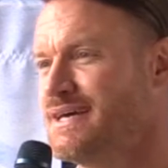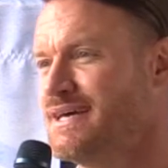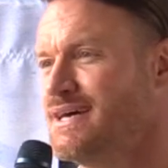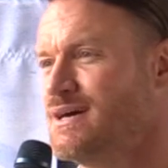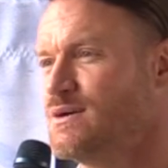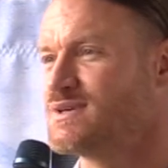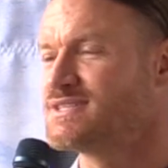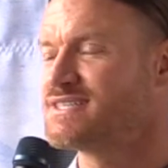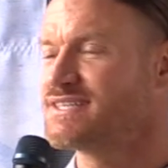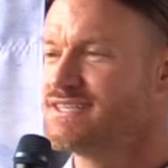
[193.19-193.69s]

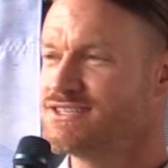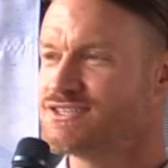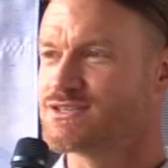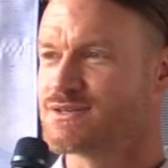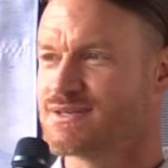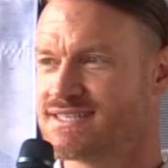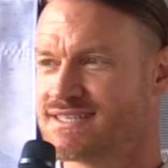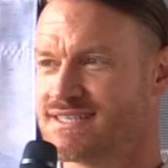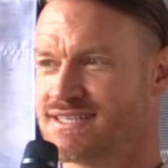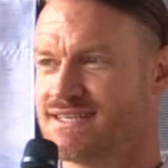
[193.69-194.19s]
What's
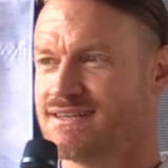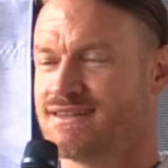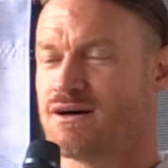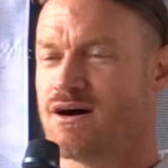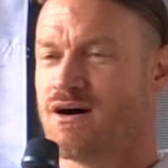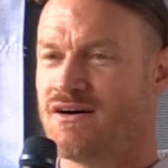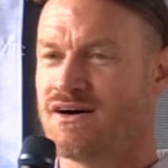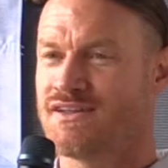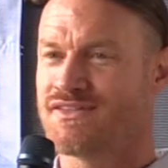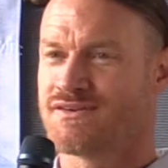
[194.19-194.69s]
interesting, the
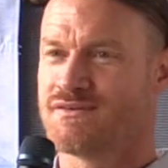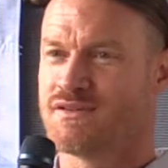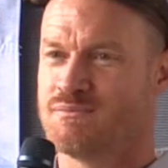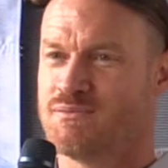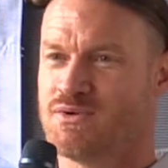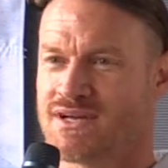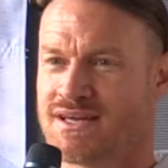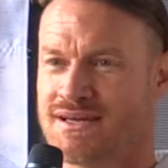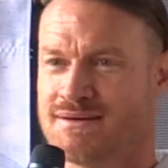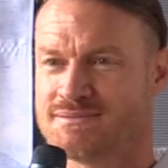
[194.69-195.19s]
author of the
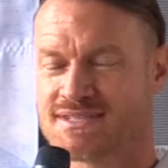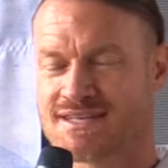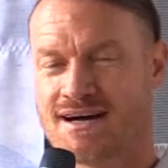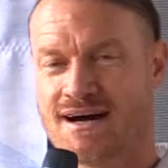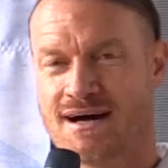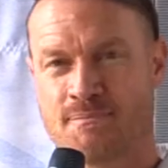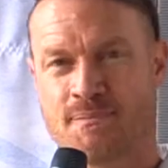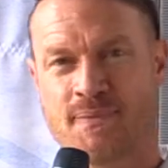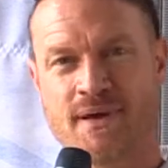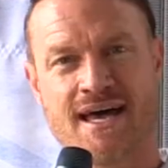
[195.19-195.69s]
book, M.
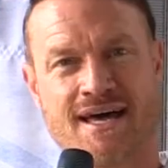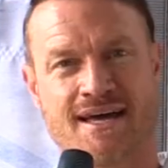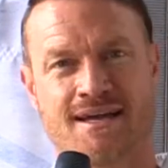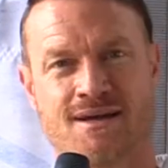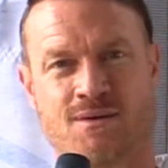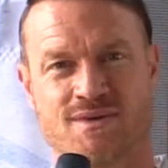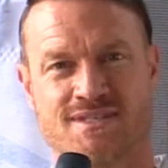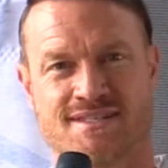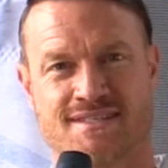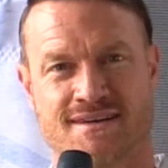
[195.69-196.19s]
Scott Peck,
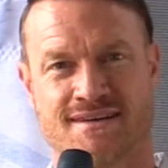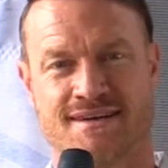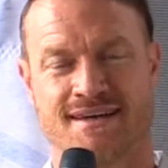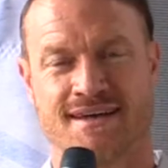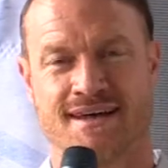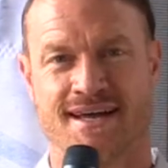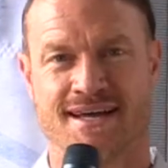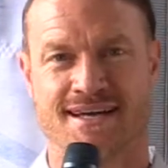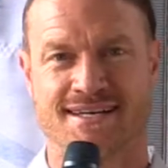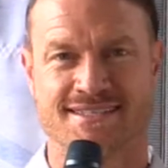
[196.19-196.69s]
was a
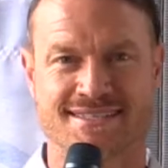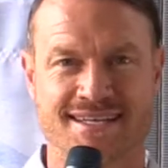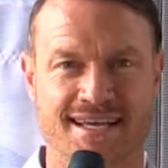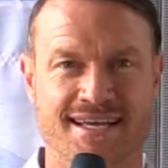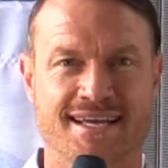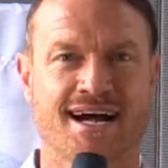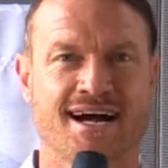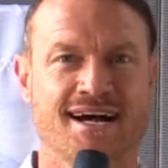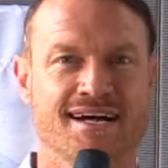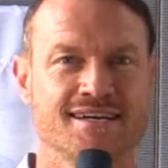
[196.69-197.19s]

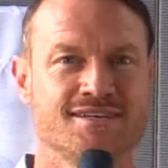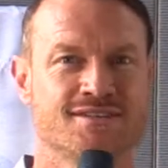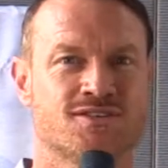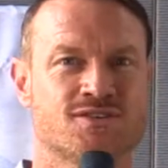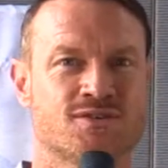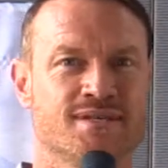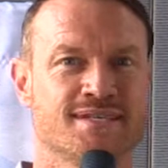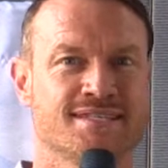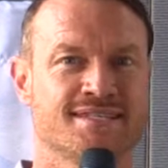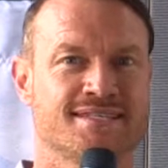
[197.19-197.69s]

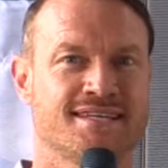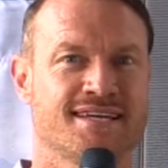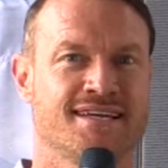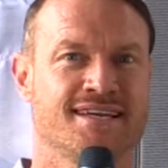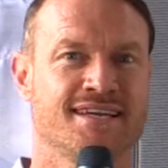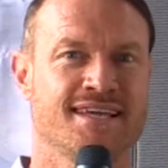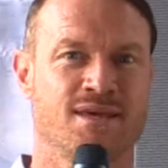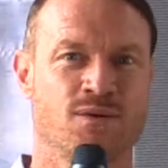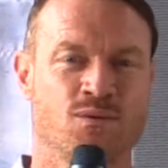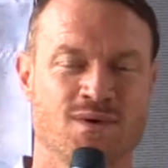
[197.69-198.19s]
psychiatrist, and
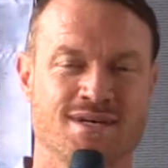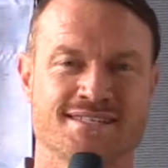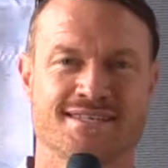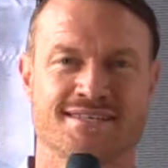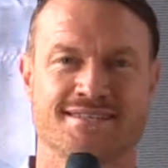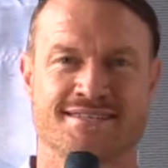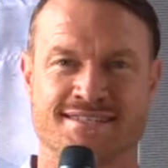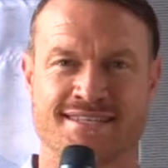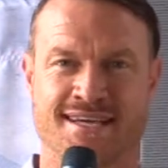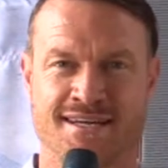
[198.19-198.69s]
he was a
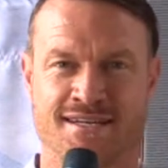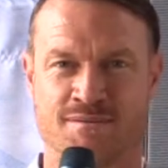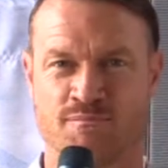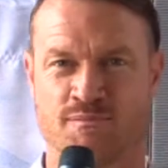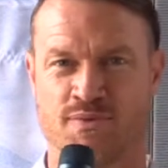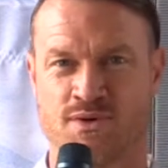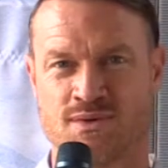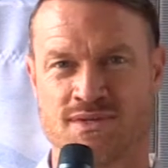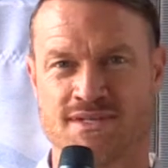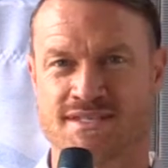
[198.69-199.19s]
Zen
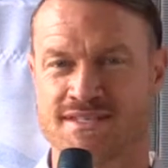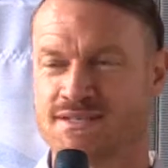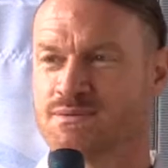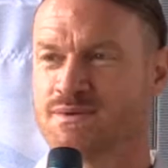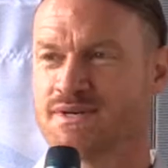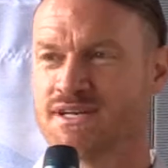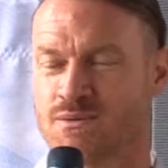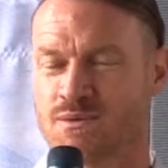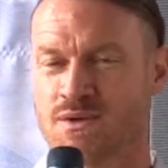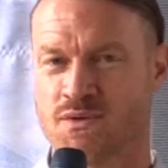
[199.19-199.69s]
Buddhist when
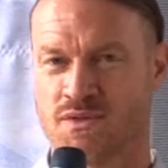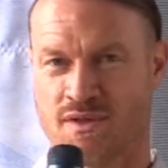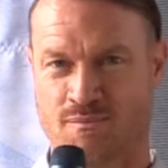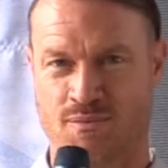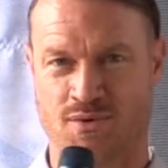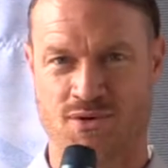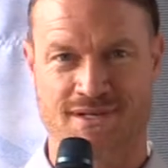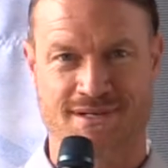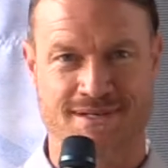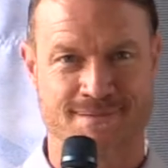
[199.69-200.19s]
he wrote the
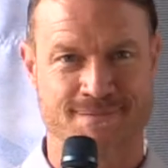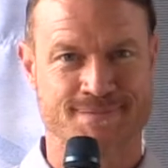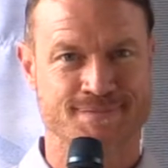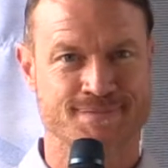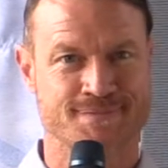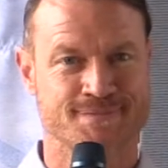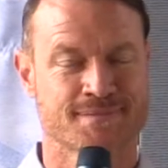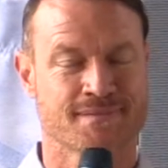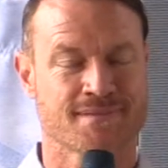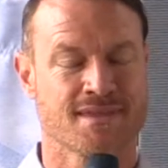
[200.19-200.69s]
book.
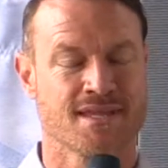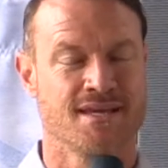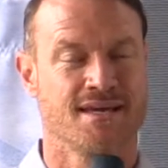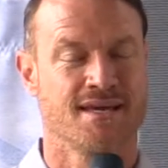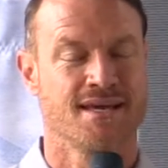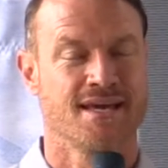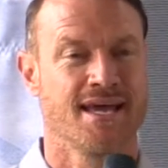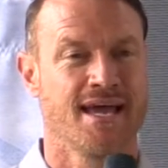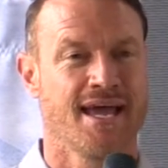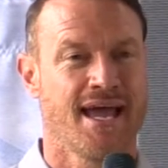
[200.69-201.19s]

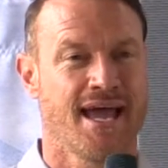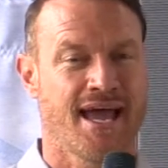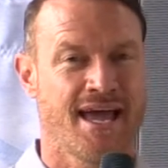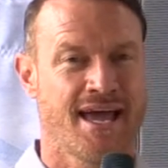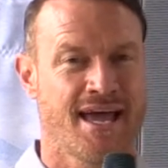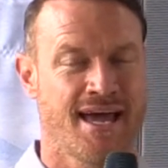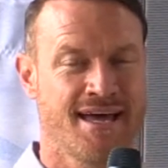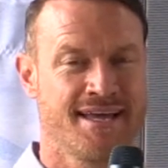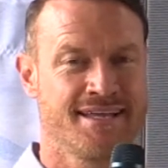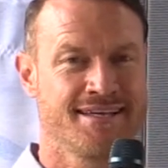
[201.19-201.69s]

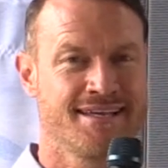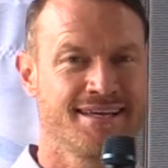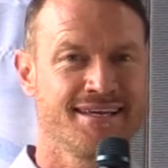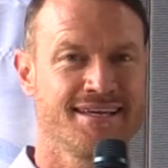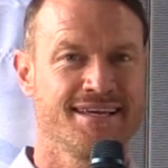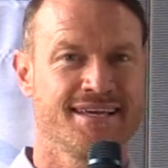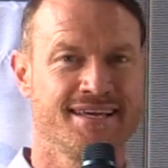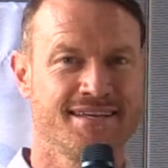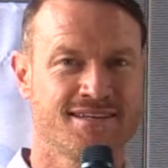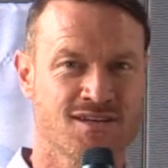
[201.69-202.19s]
And
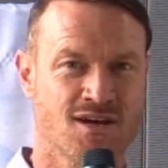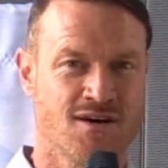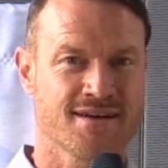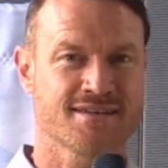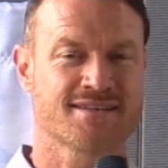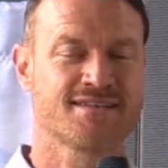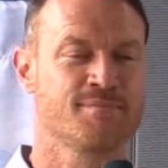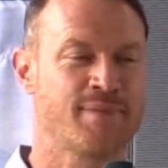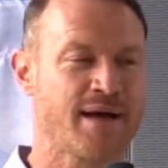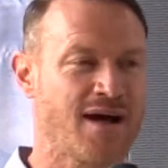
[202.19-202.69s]
he talked
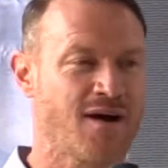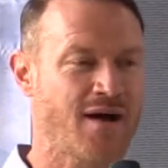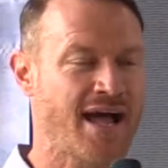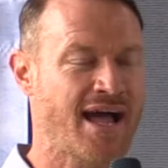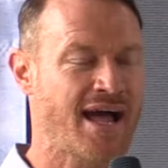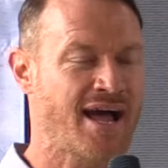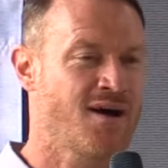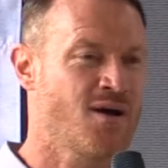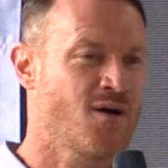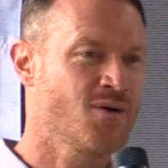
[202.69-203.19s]
about
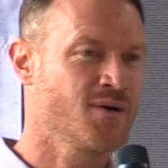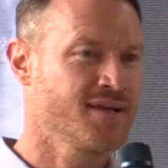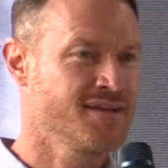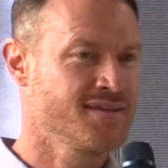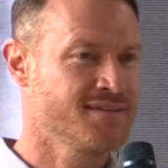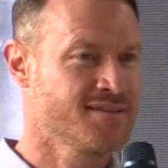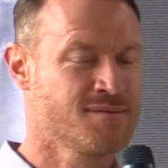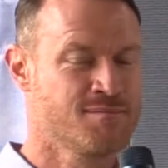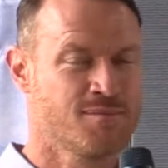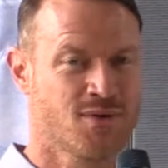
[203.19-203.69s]
how,
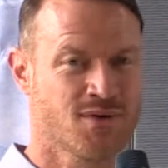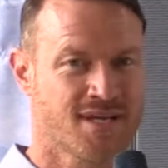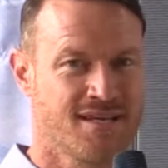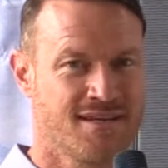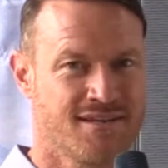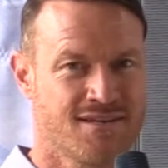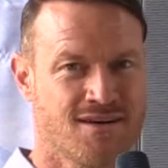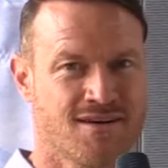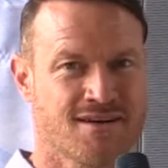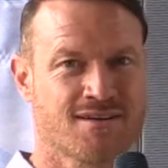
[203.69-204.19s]
in the book, he
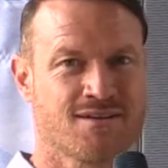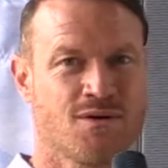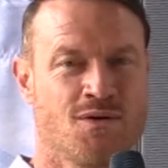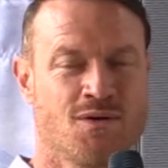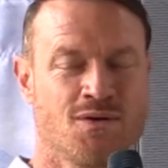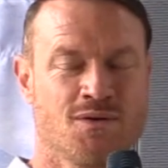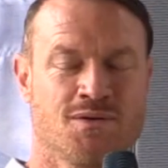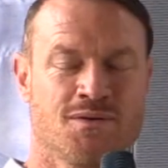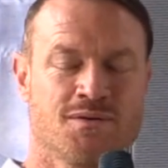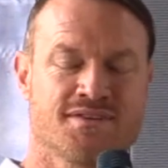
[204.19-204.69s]
talked a
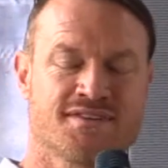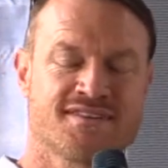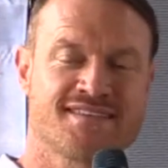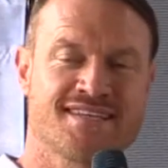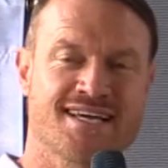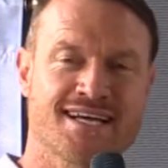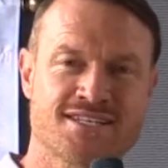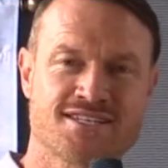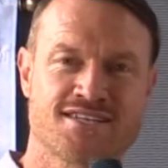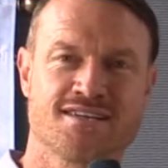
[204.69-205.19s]
whole
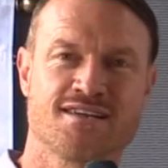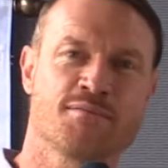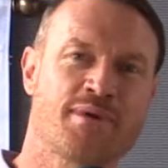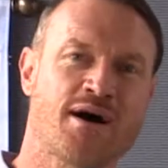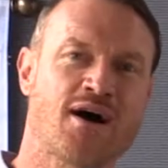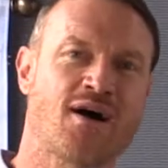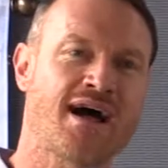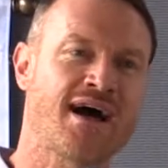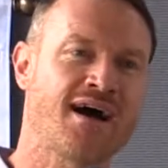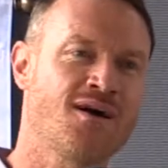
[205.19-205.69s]
section
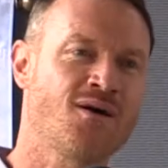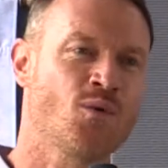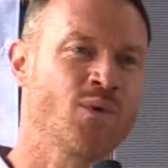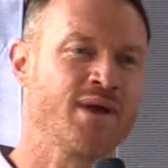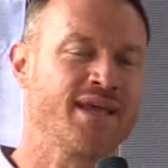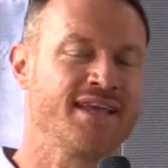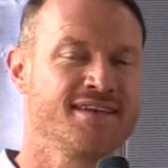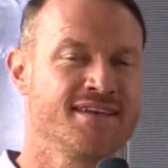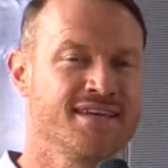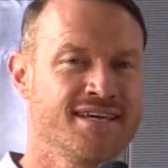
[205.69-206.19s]
about how
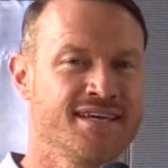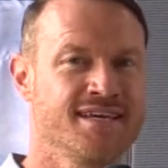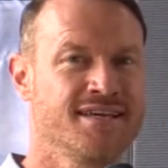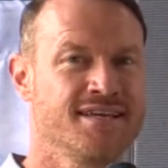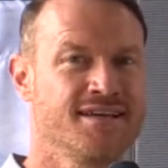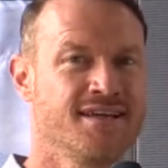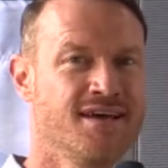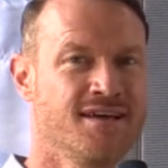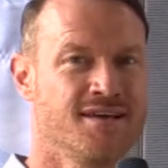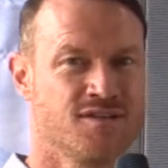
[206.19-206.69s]
we
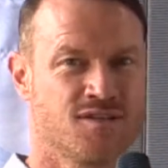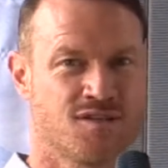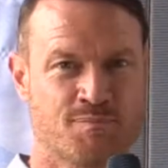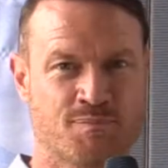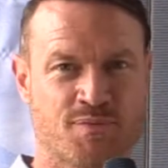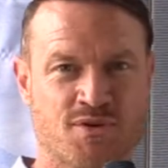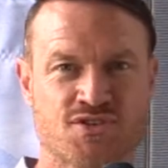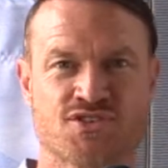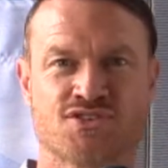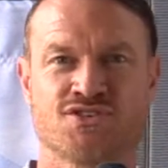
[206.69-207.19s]
need to
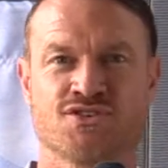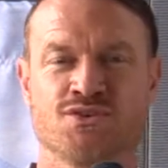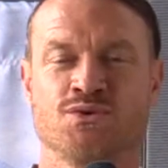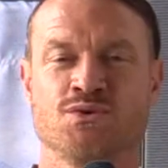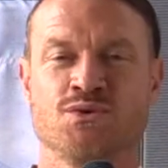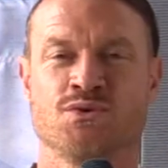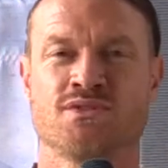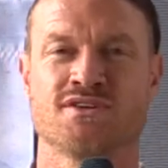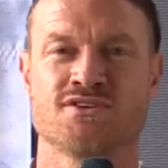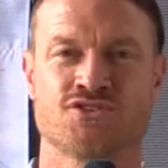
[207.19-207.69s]

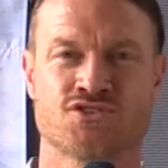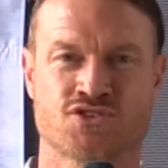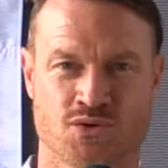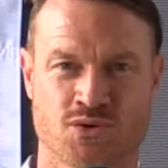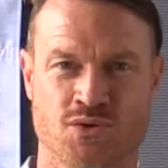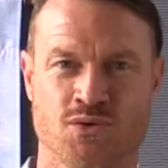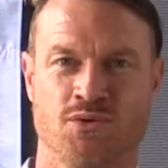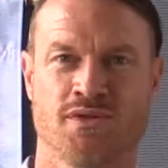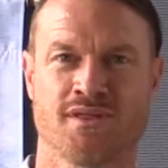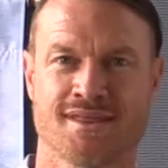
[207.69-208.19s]
pursue the
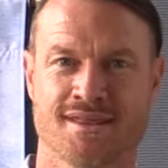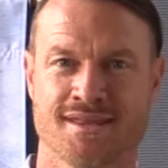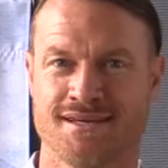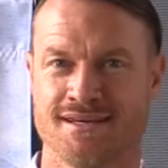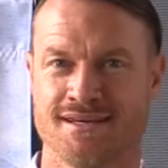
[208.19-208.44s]
truth